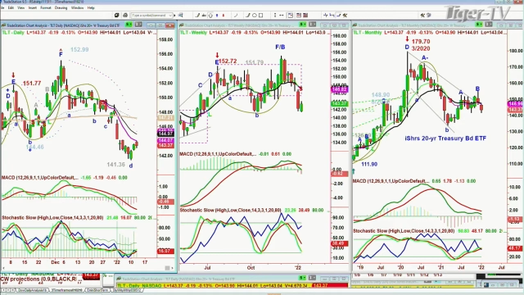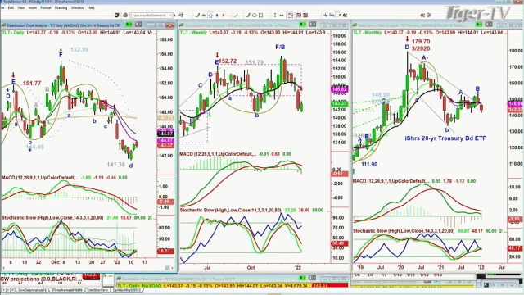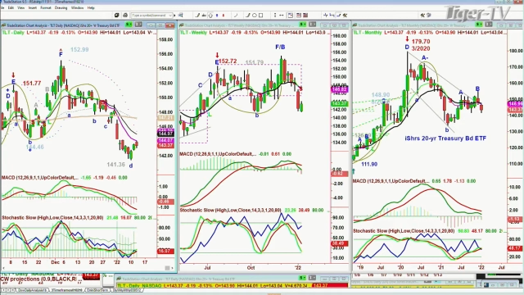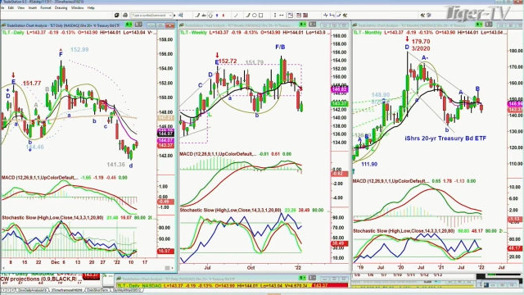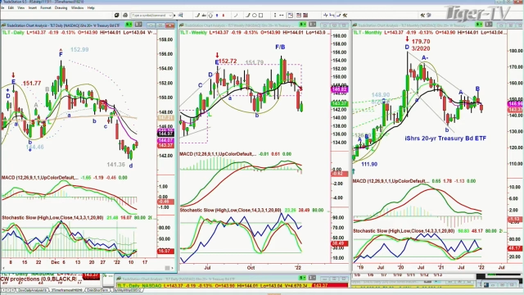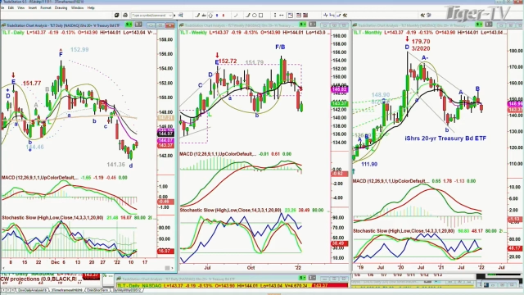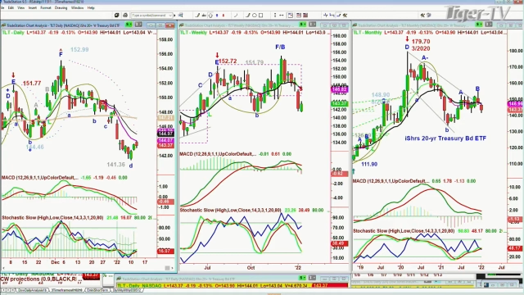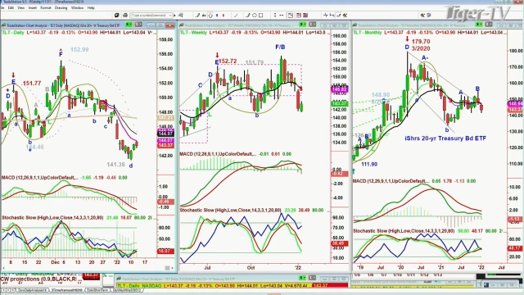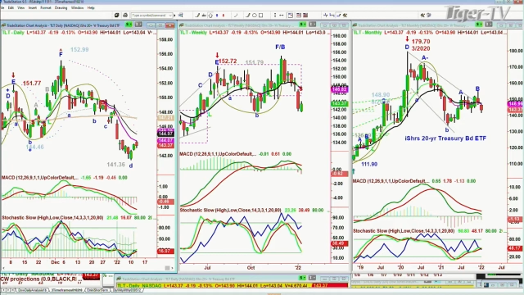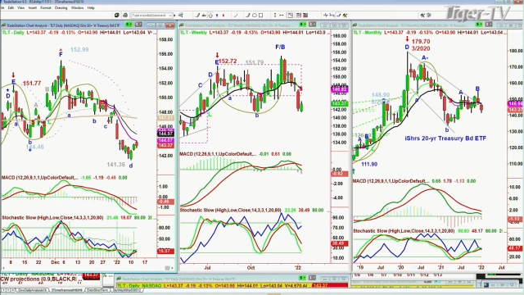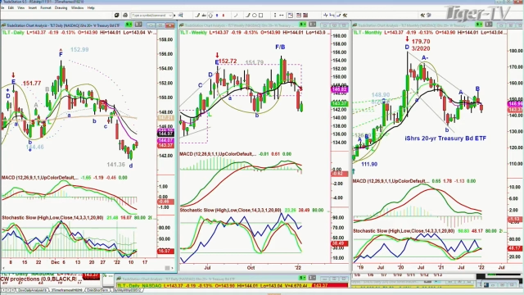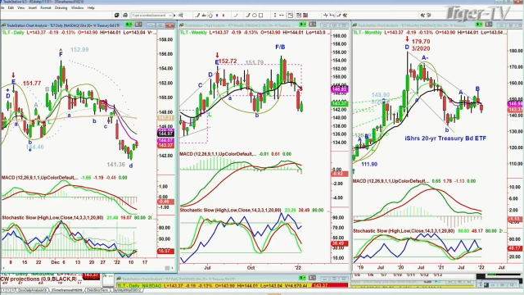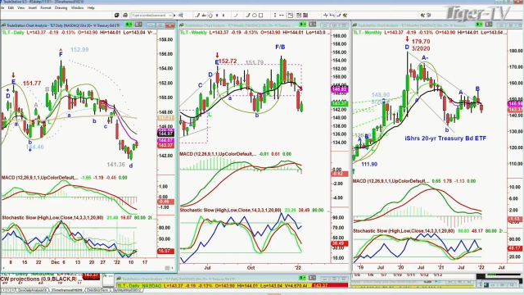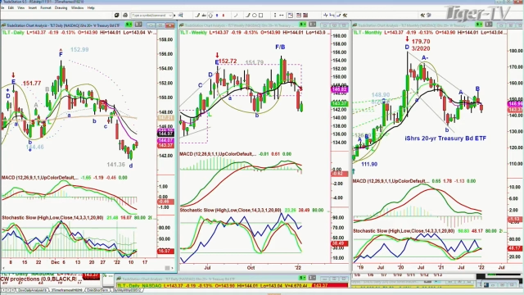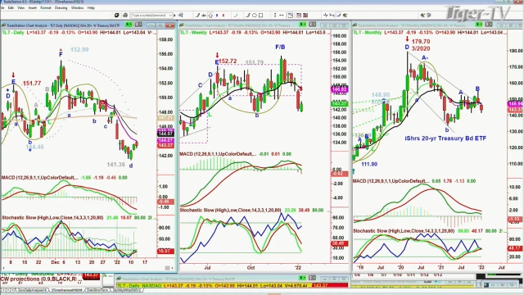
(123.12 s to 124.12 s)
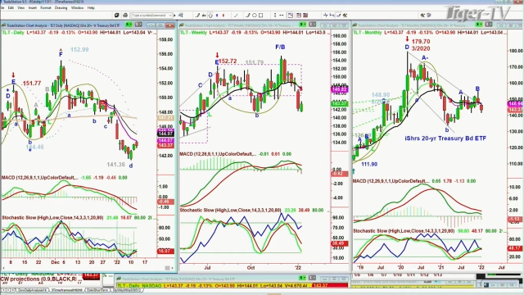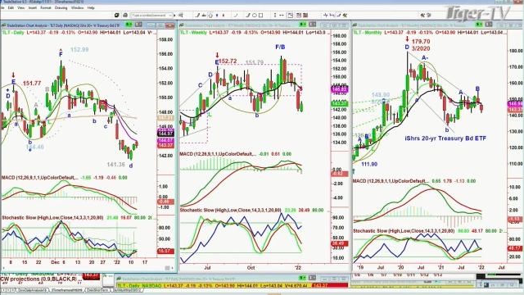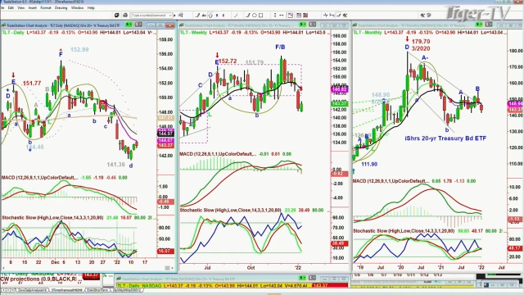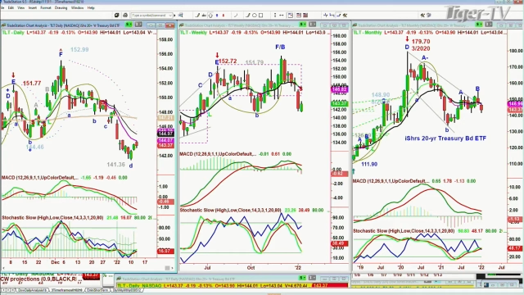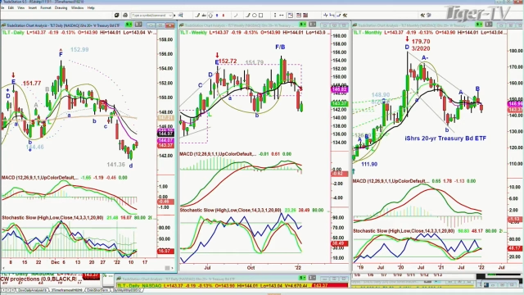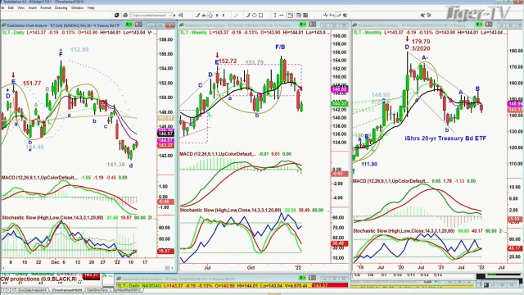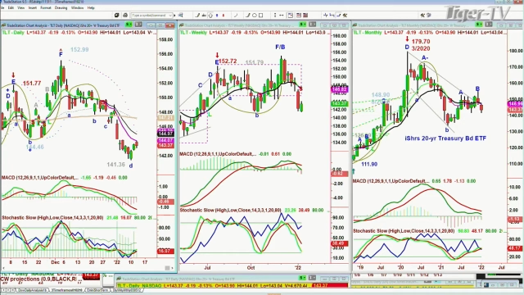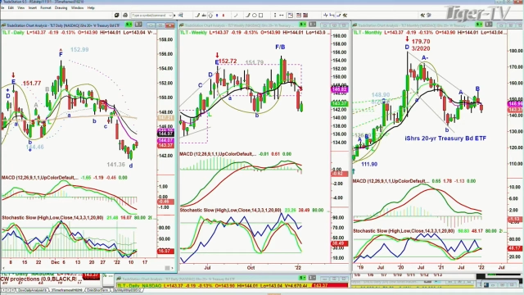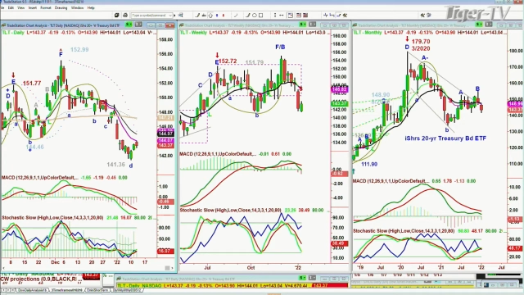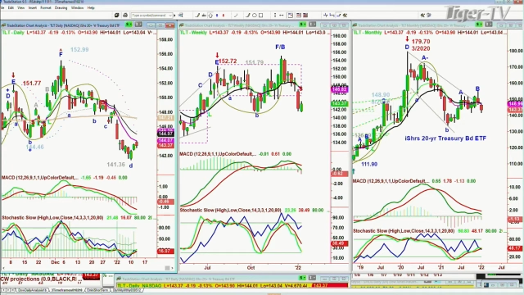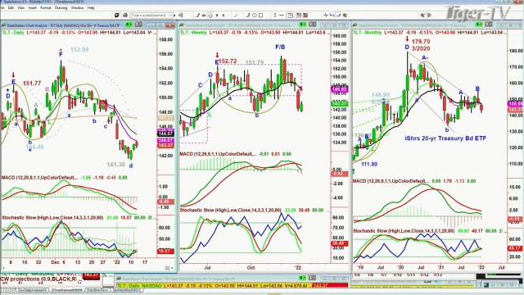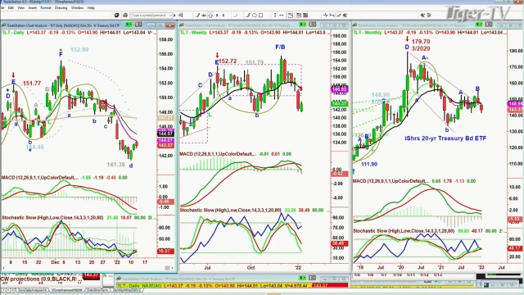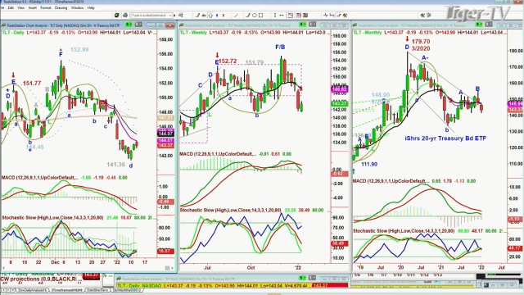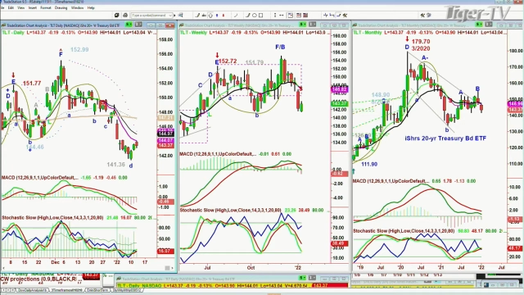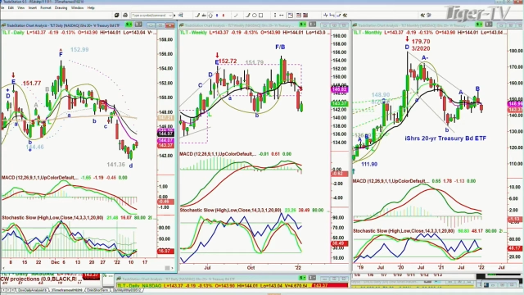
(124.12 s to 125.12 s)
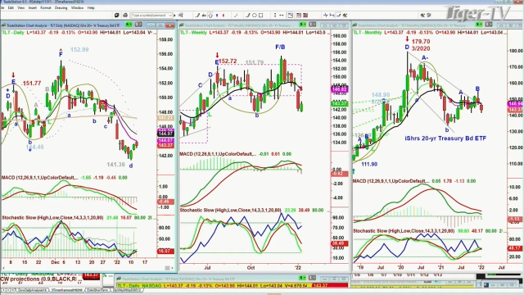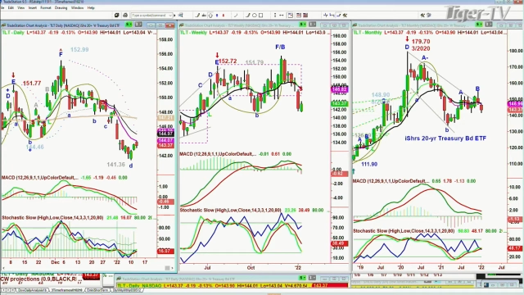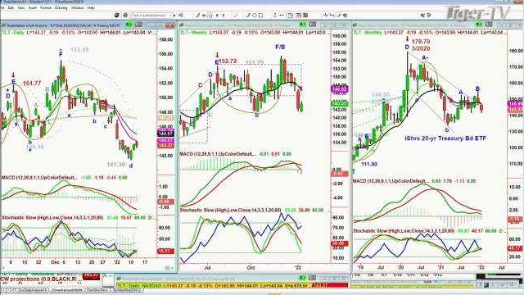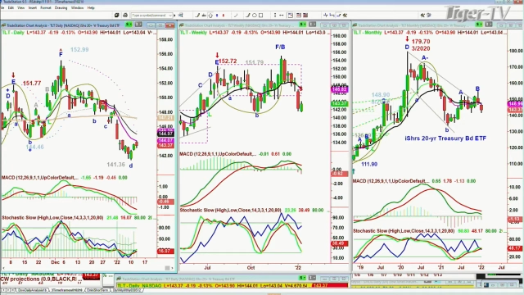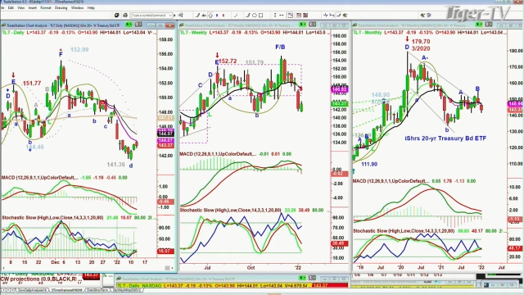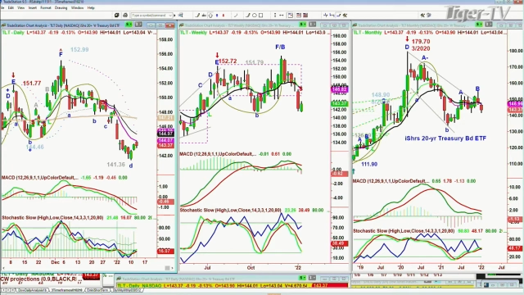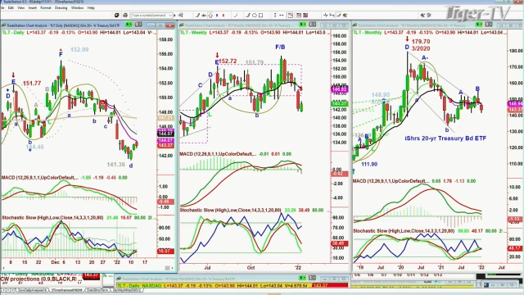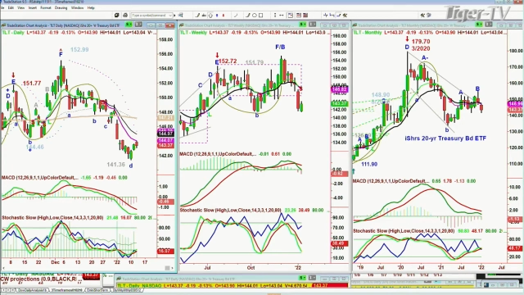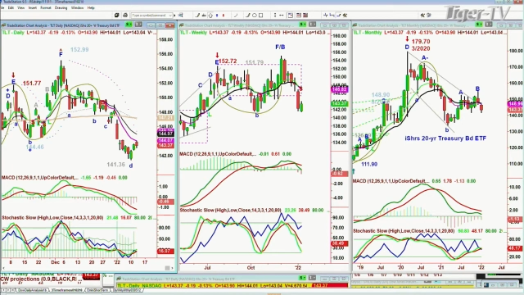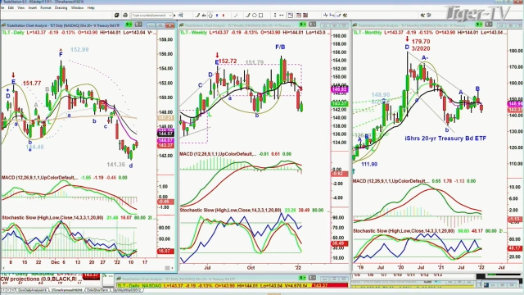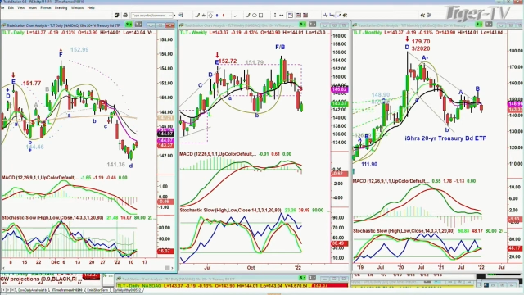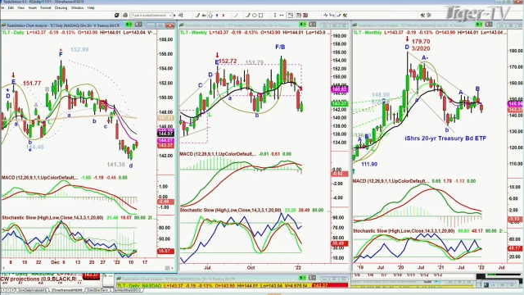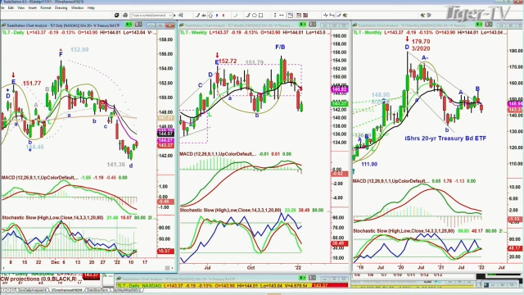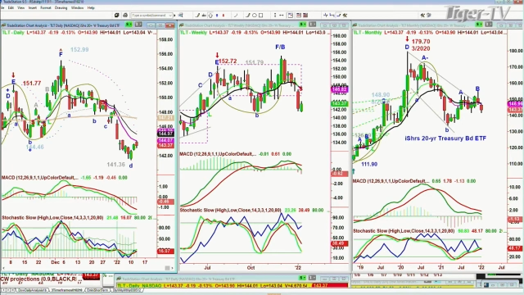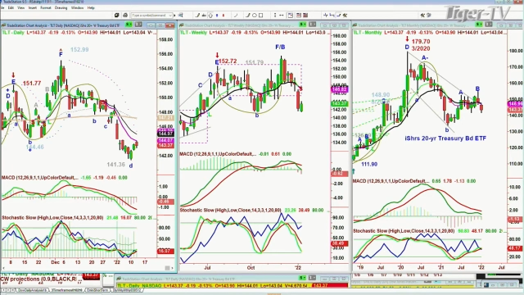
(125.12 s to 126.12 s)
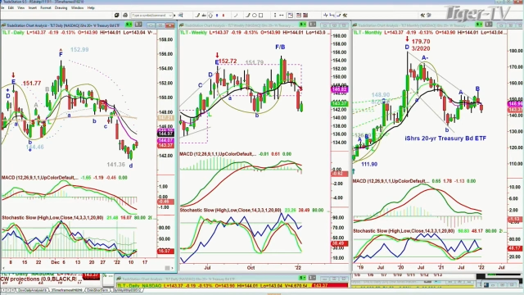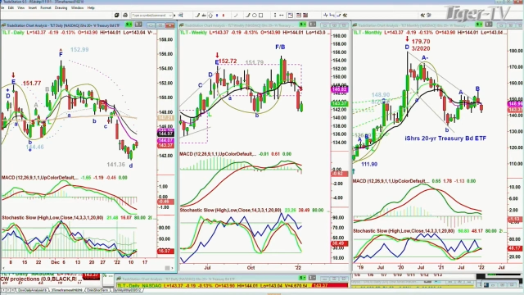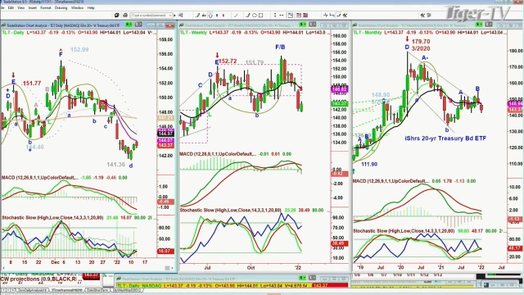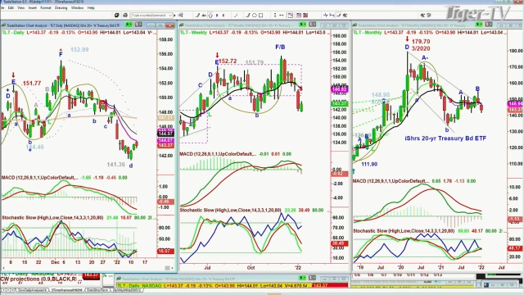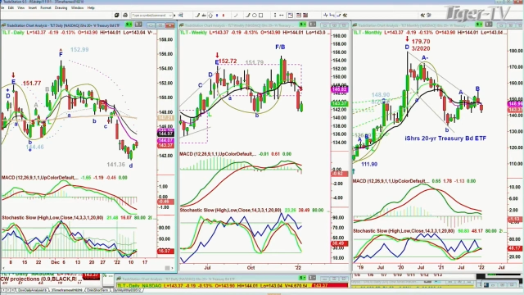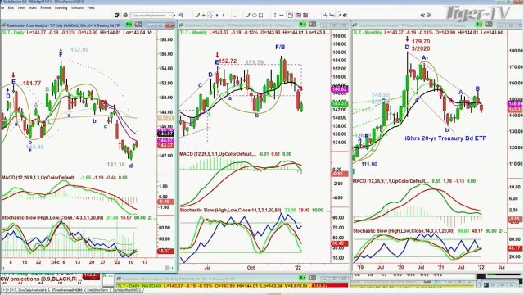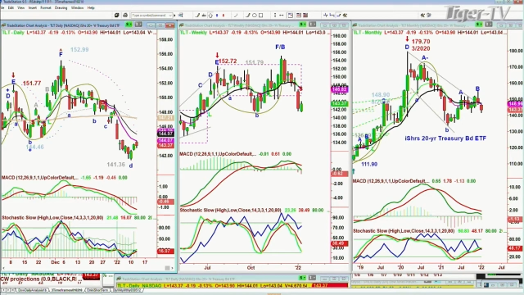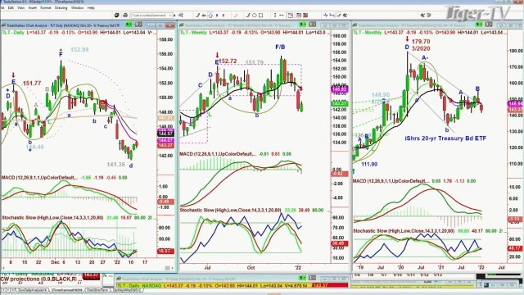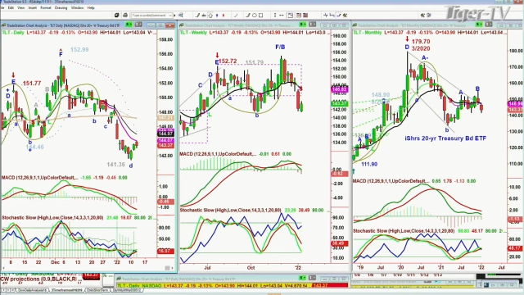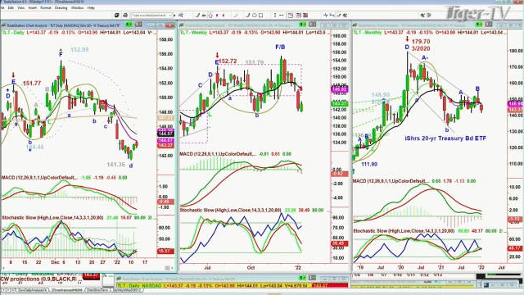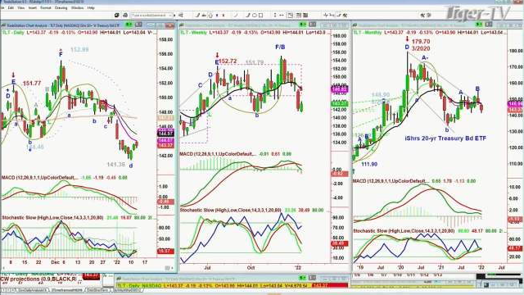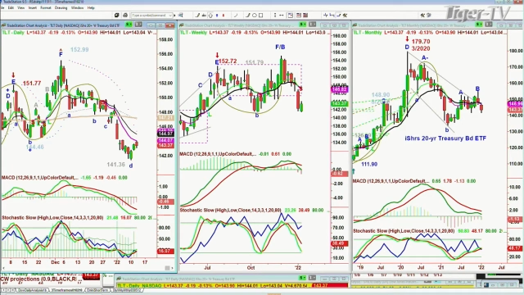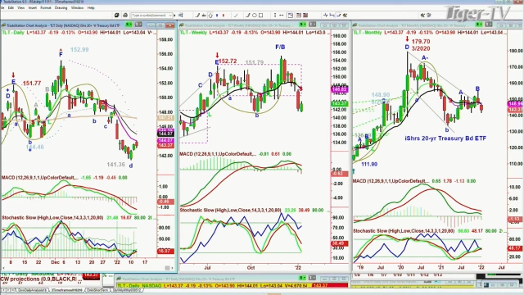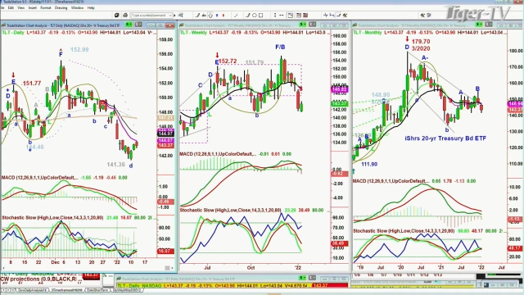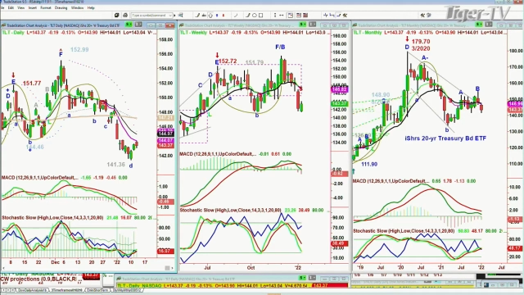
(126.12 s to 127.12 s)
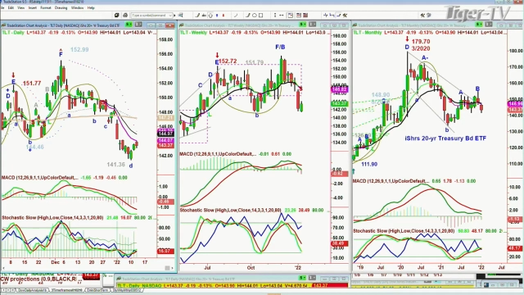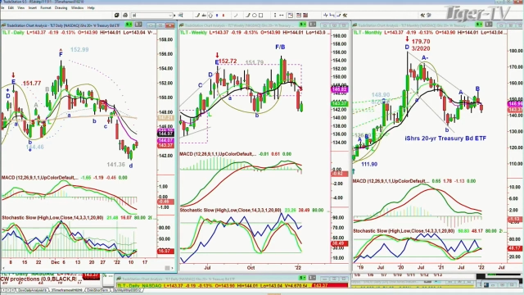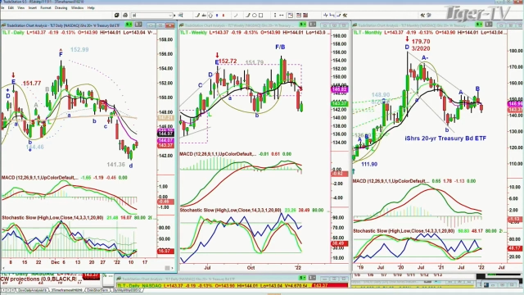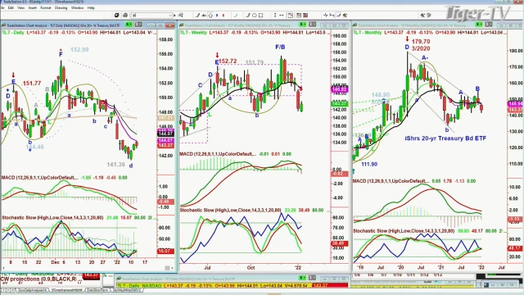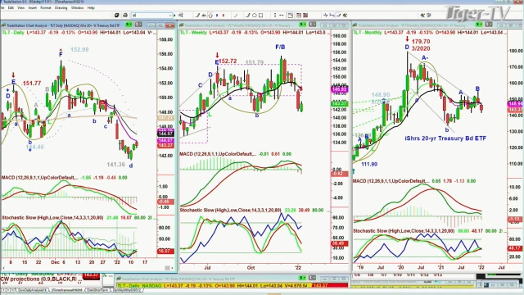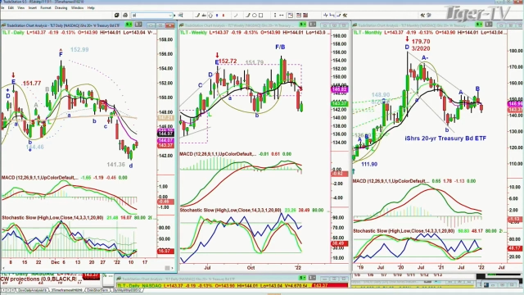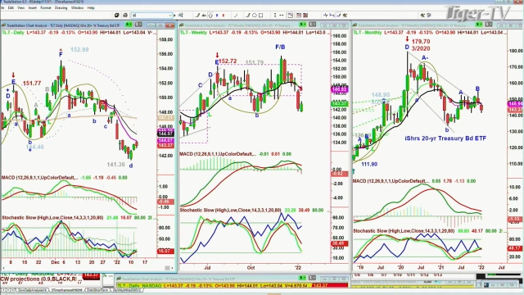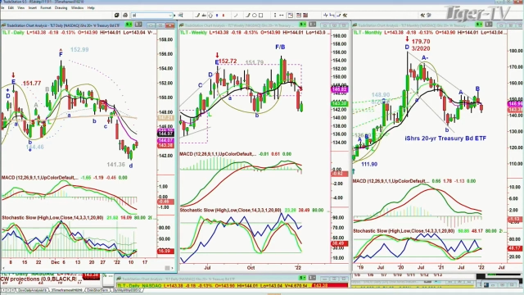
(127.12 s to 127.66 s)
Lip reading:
[unreadable: no face in view]